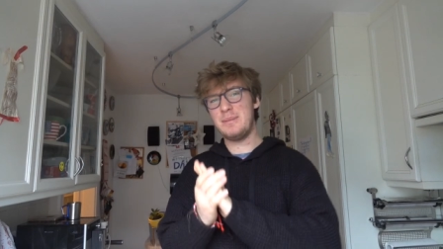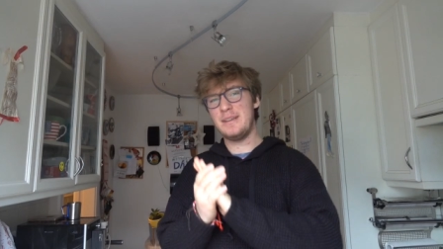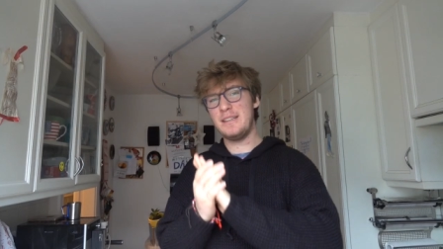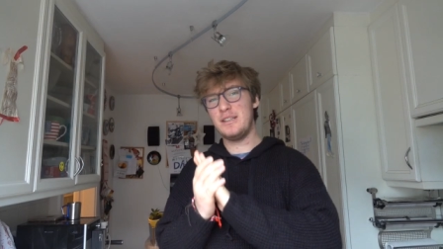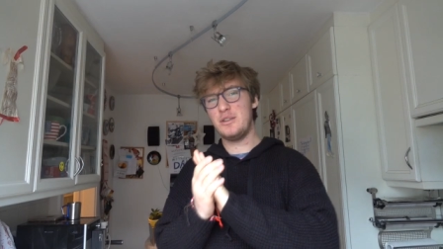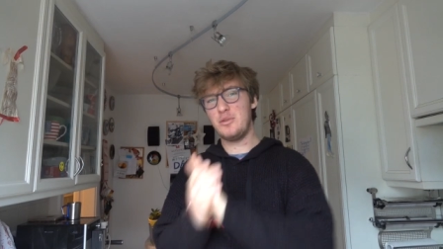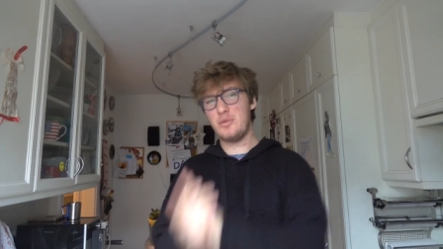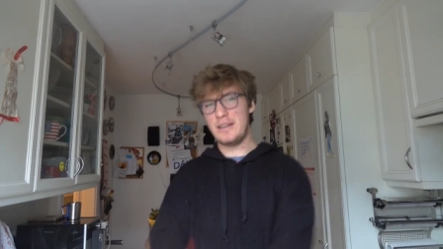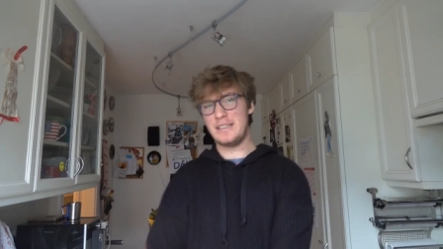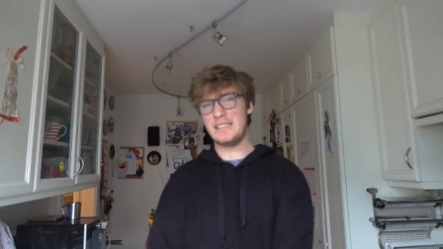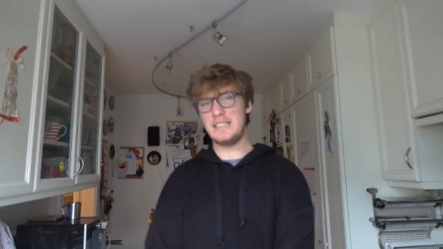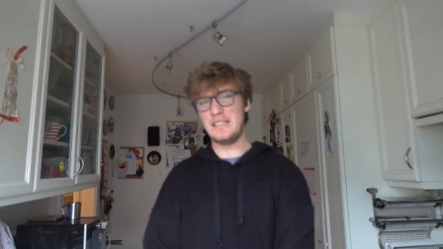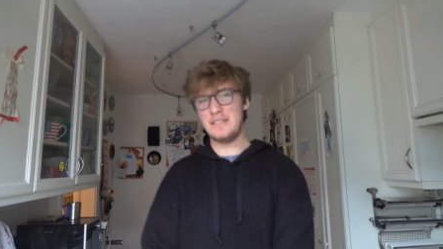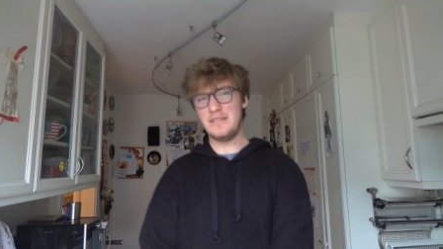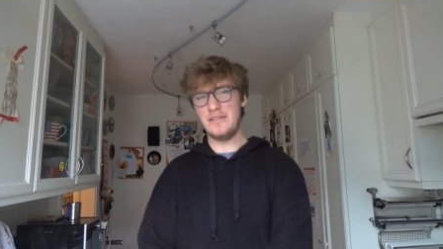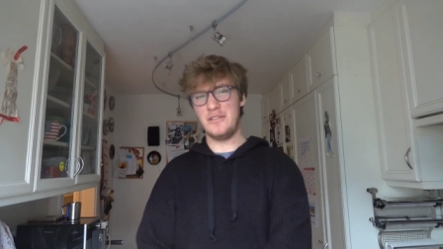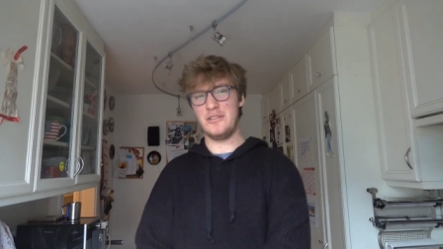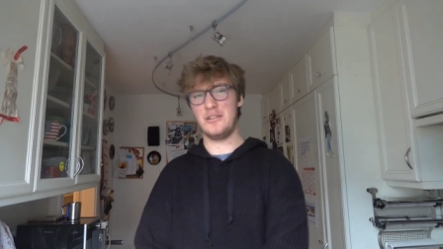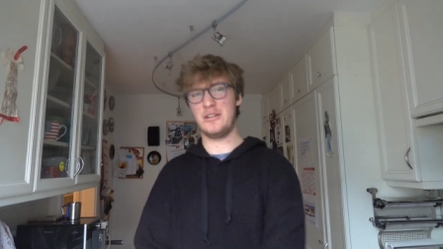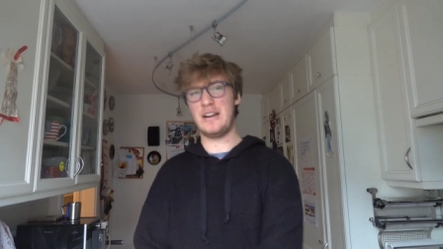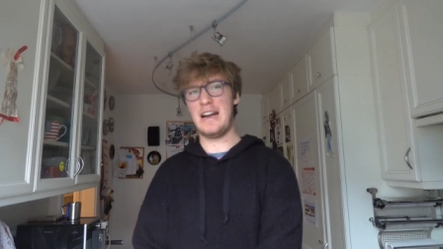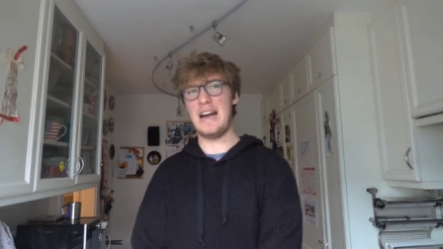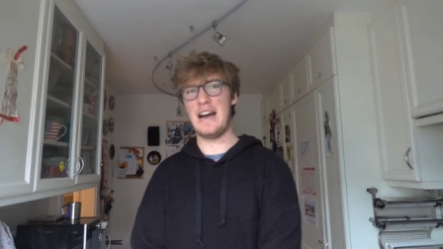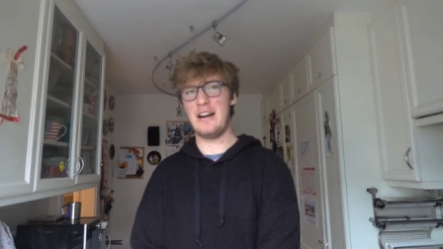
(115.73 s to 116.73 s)
been
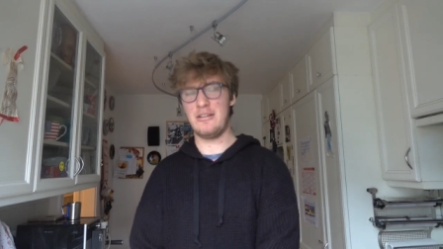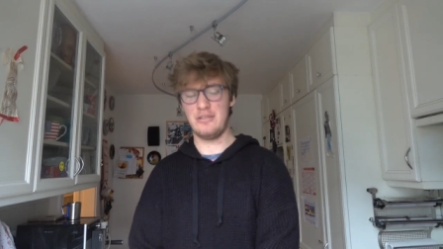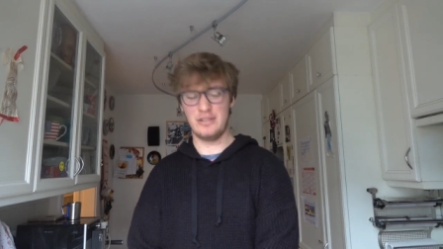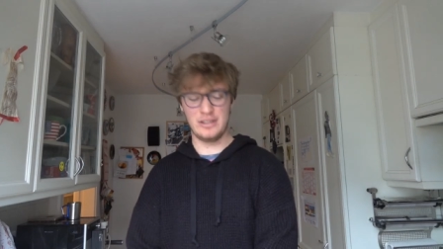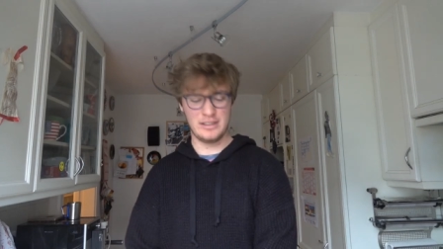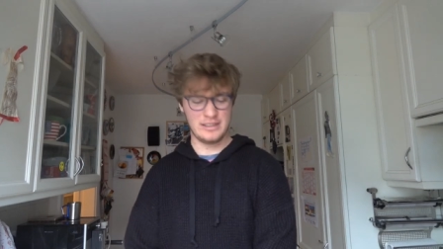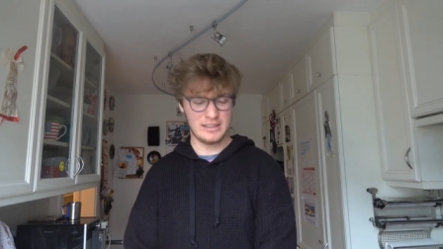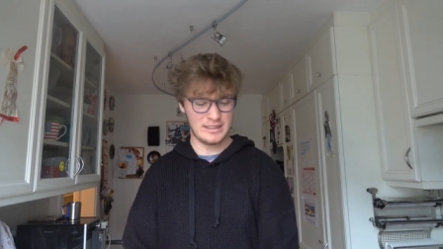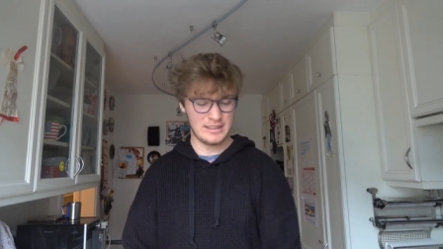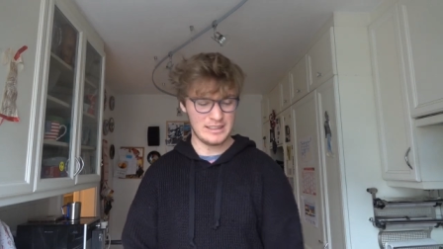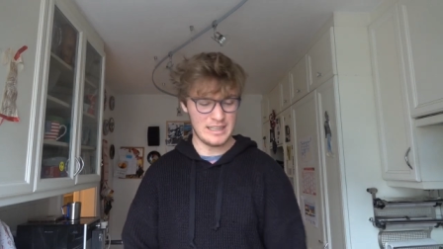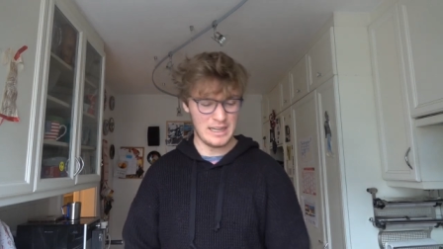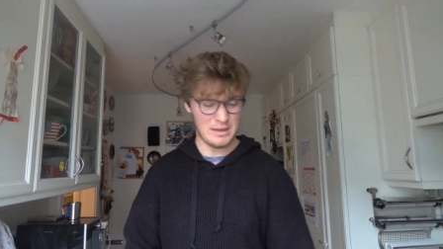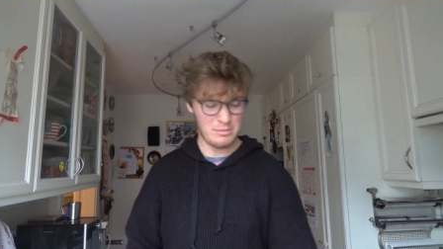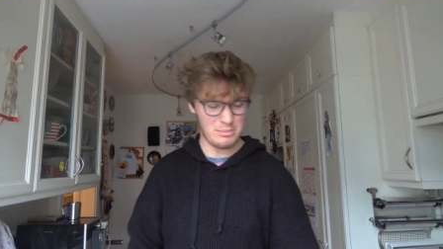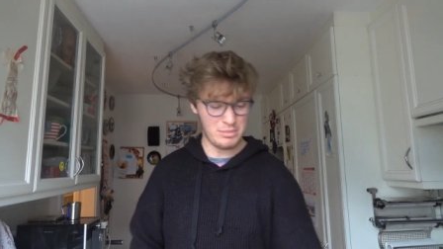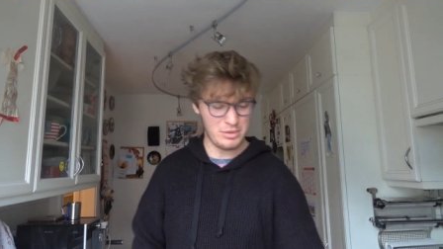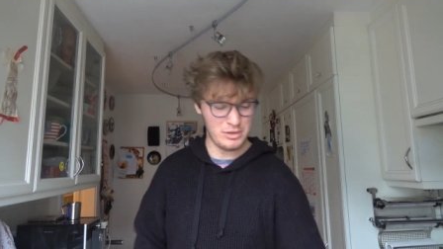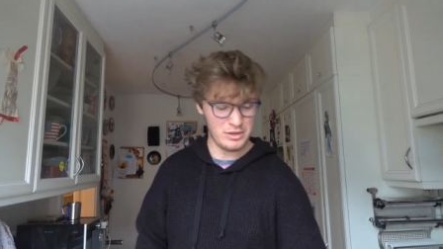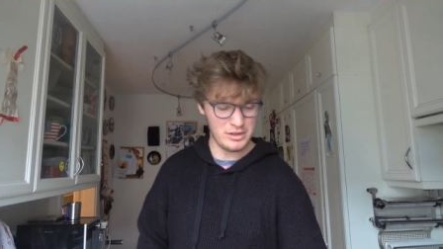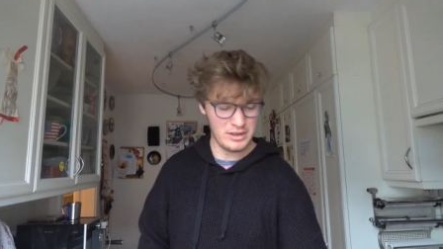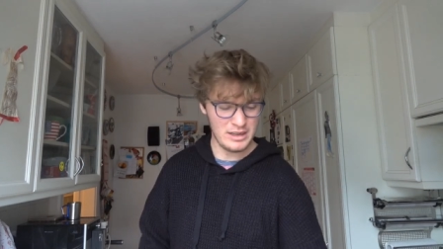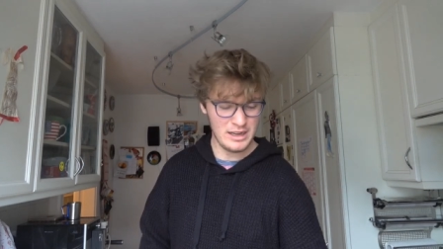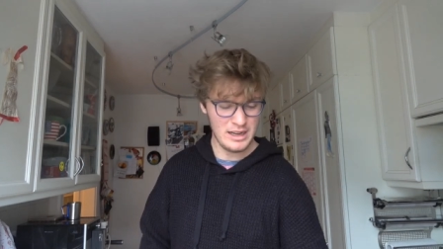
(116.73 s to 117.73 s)
twenty-four hours since I
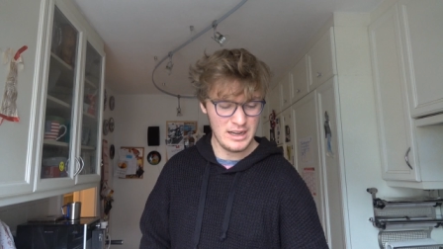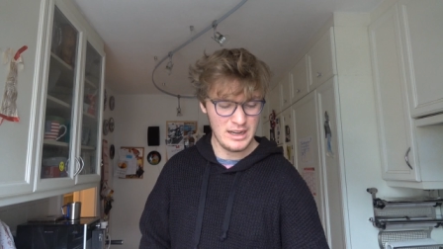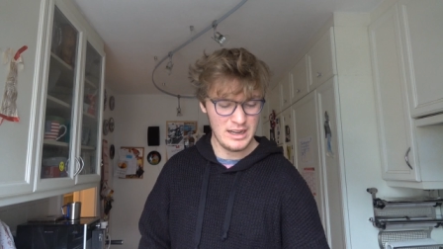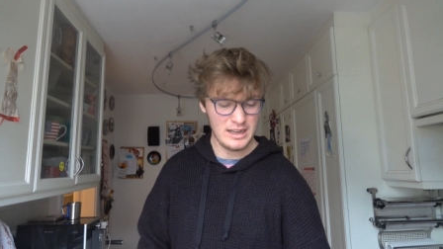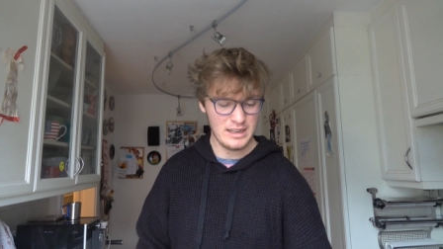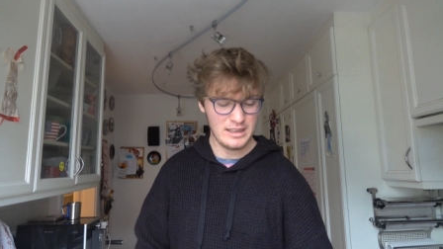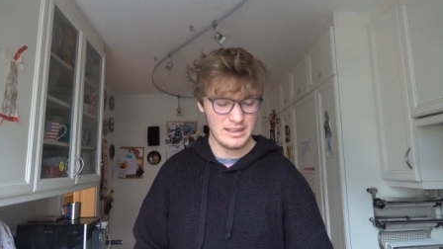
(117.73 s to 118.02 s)
put